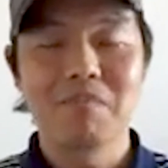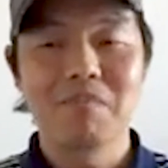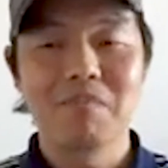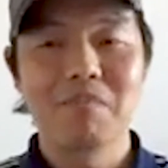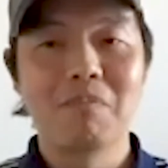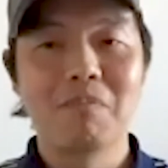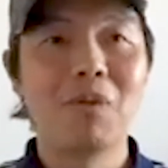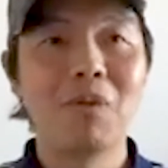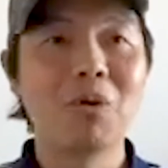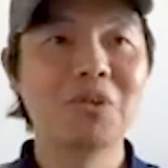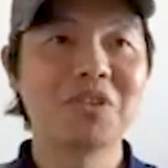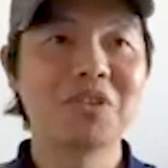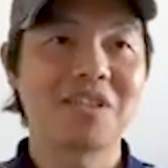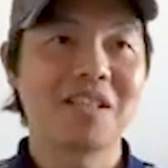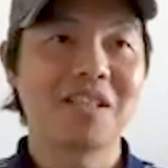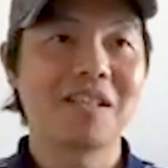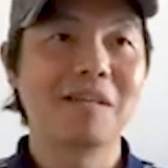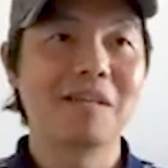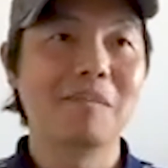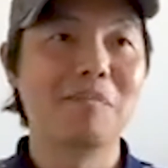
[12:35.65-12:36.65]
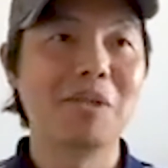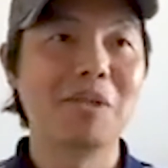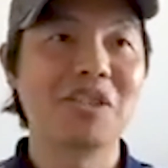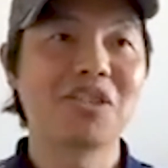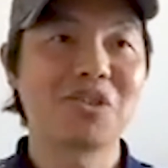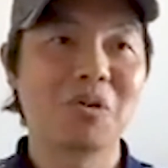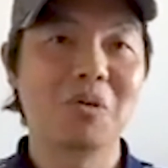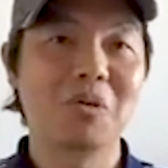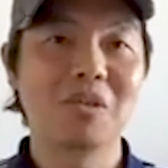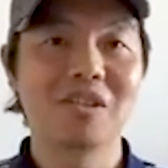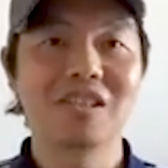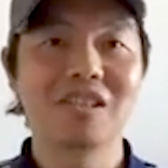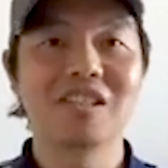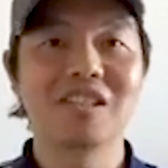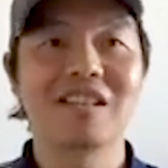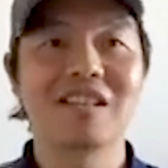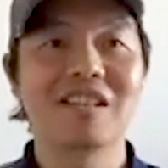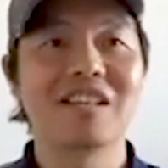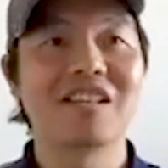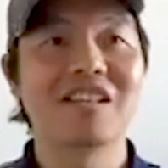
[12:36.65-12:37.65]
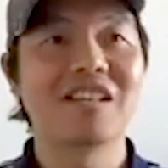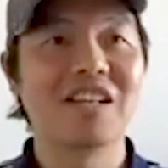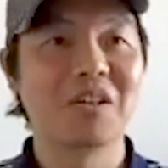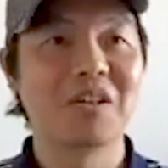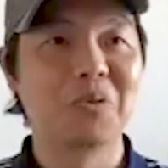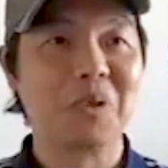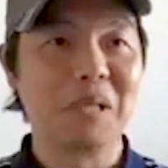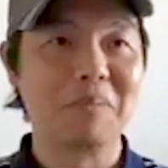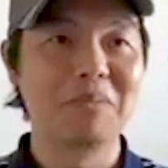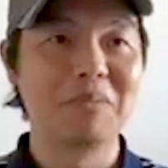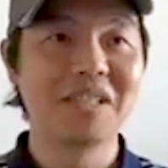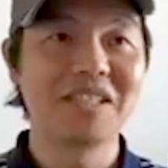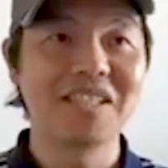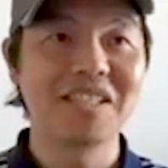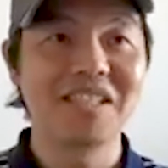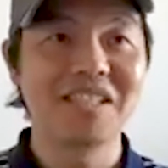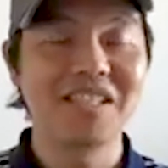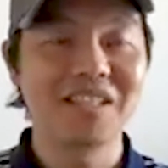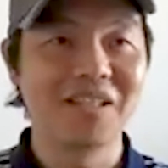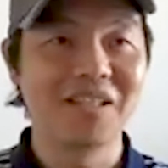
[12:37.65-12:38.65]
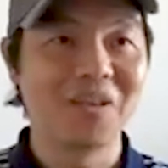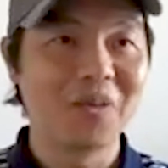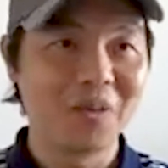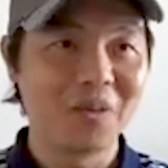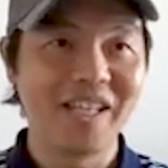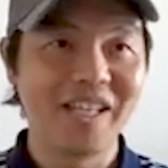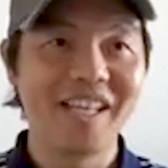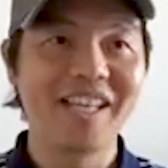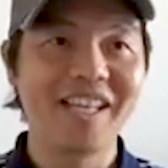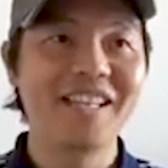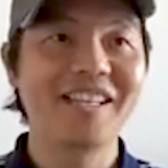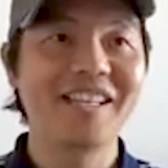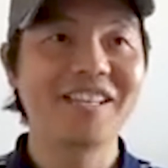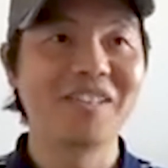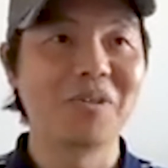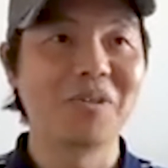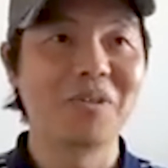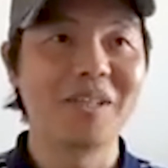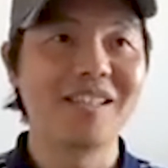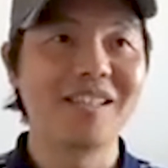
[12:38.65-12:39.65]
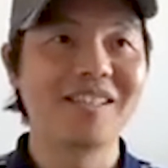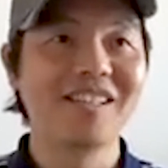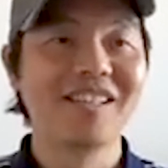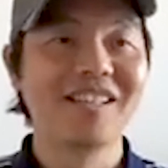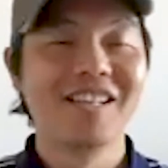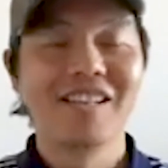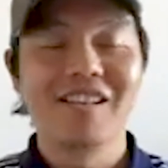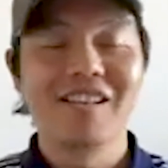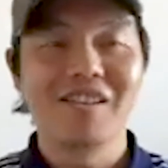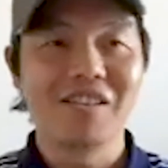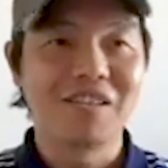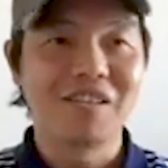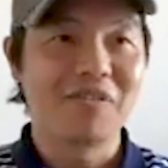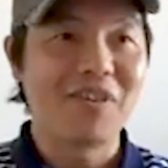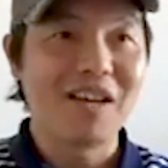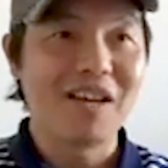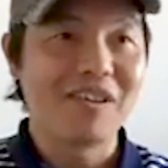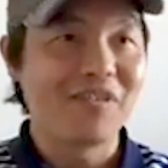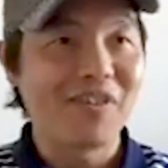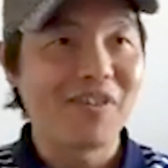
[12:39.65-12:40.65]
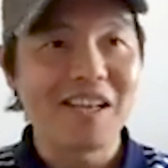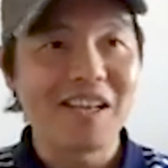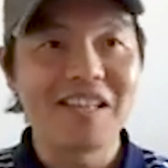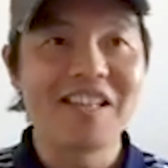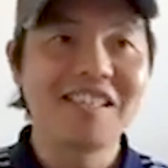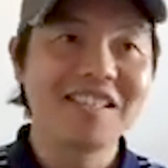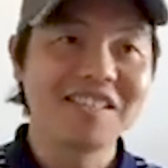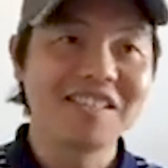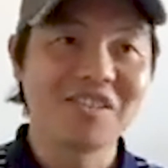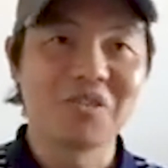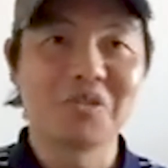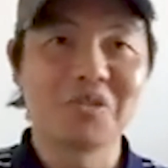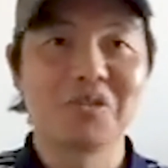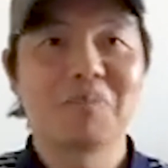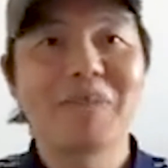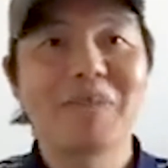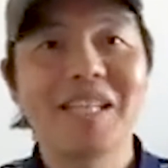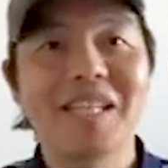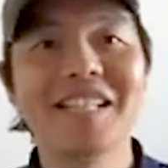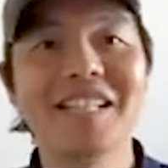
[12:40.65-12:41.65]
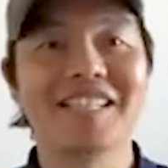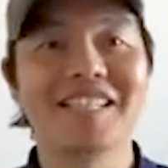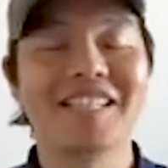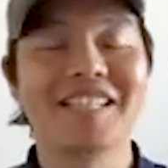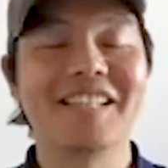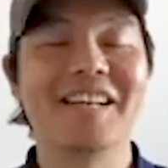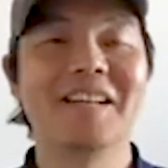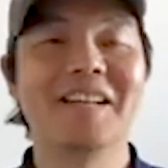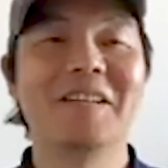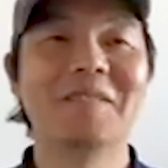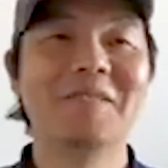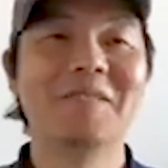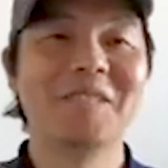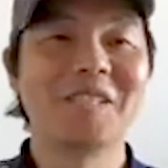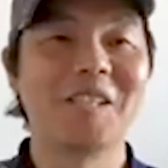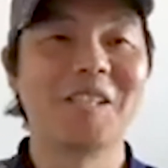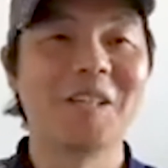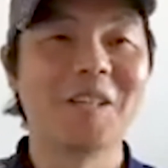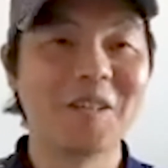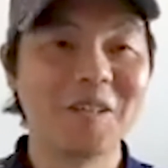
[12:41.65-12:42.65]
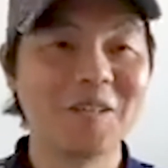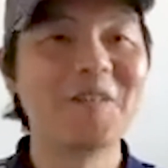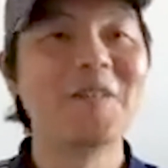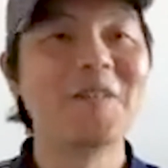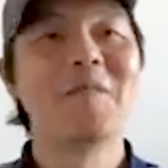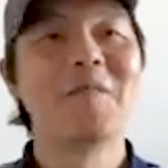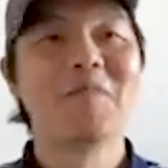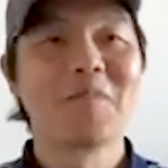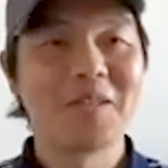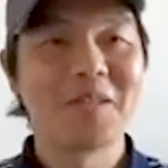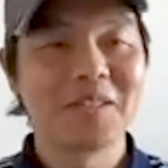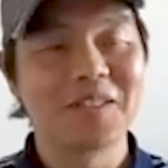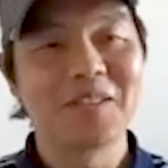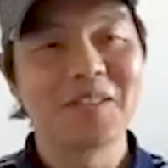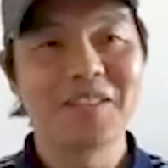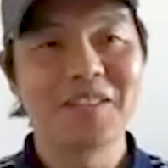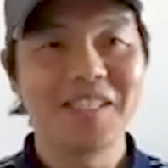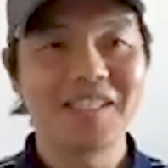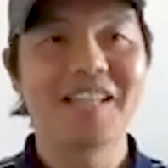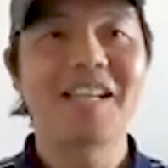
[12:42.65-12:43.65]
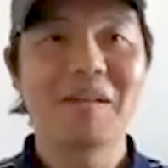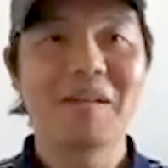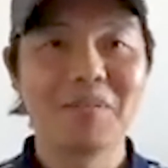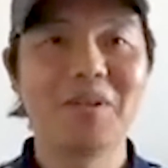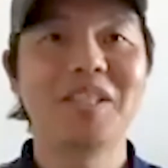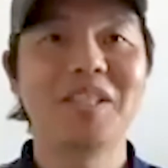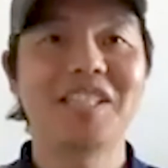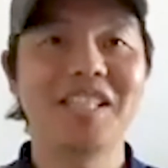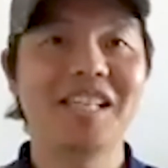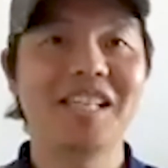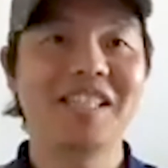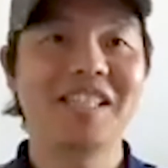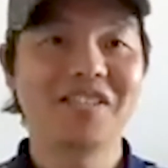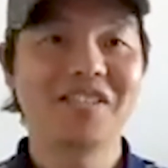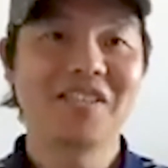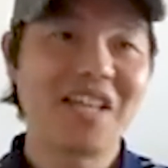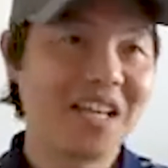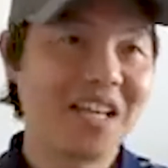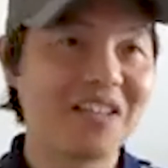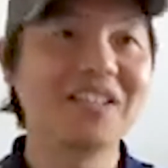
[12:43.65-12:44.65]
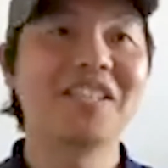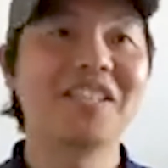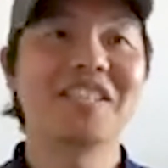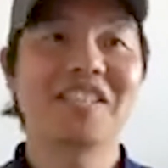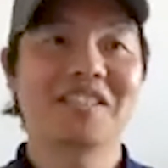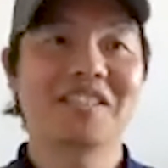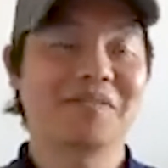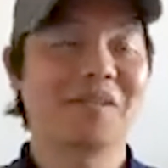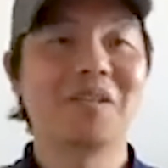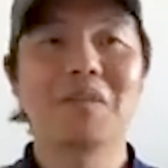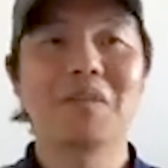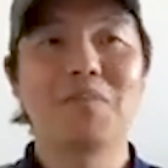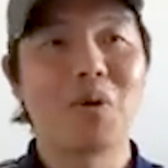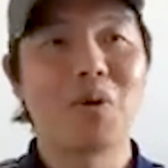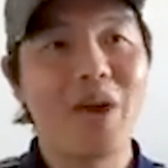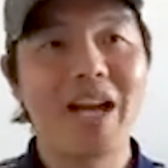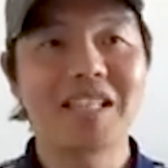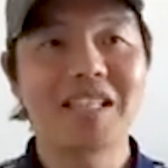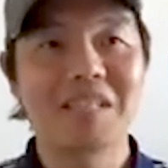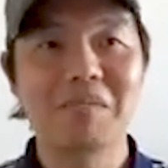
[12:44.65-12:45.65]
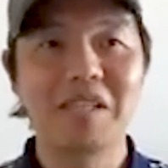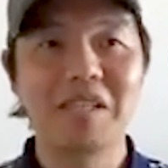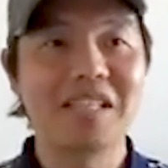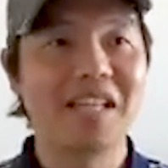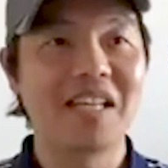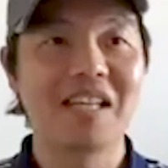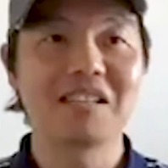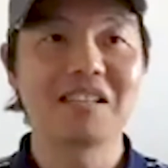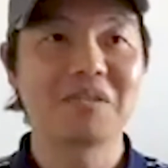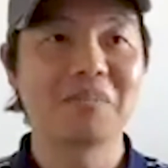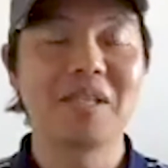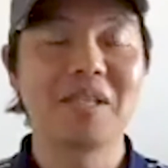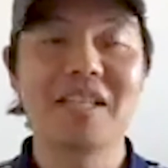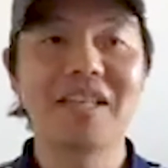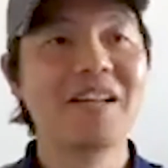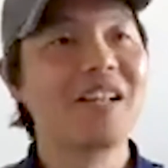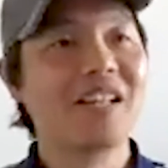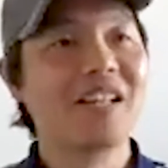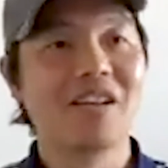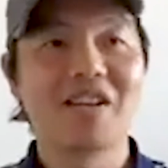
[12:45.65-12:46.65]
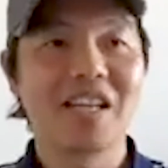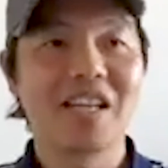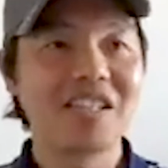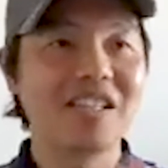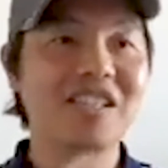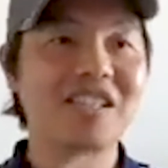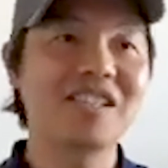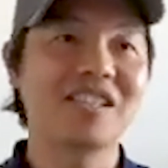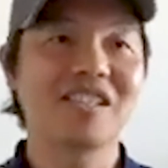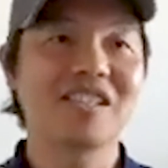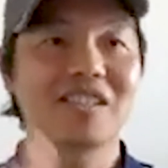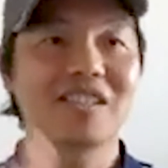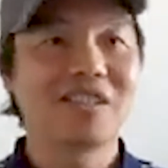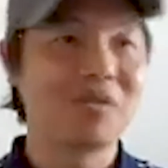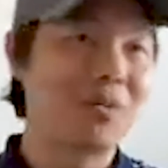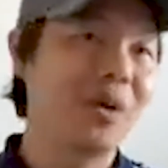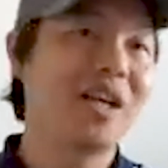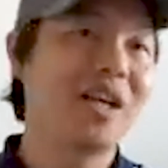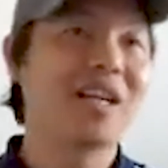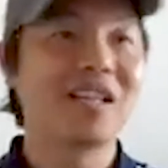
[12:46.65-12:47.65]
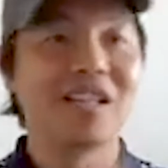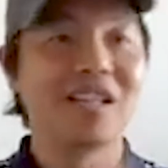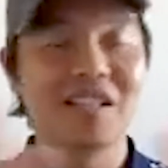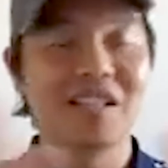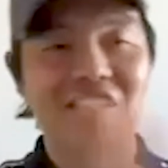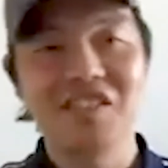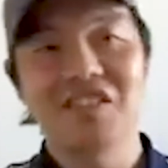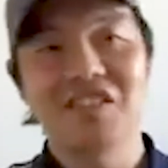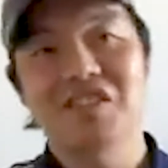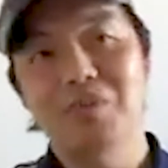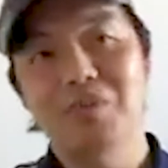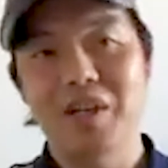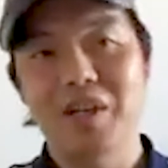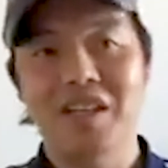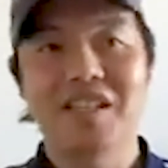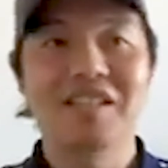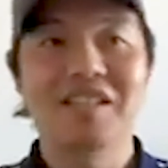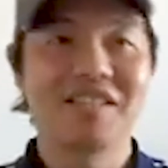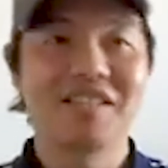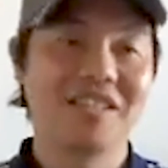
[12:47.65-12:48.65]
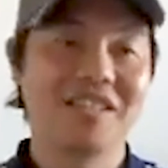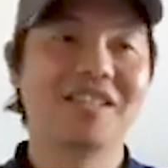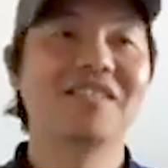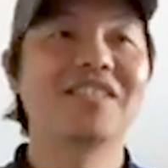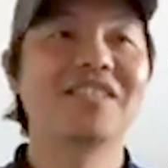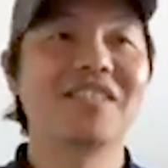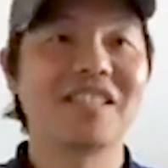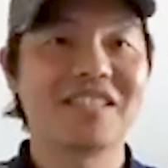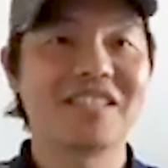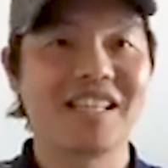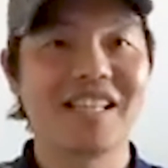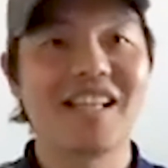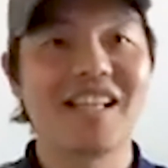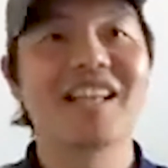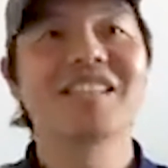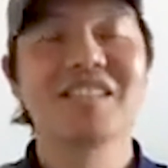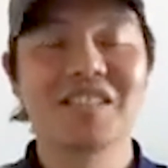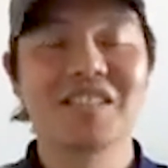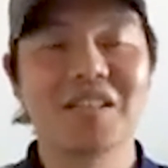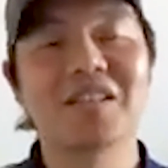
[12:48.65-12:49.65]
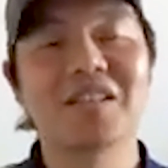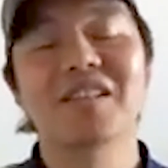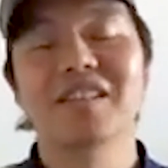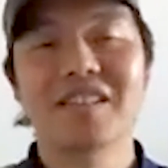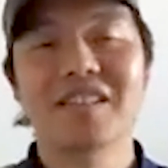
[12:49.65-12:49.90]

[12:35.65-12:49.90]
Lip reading: most business owners are really busy, all day doing all the firefighting, so to speak. So yeah, I appreciate Carrie just proactively tells me, okay, this is where and this is where, things like that. So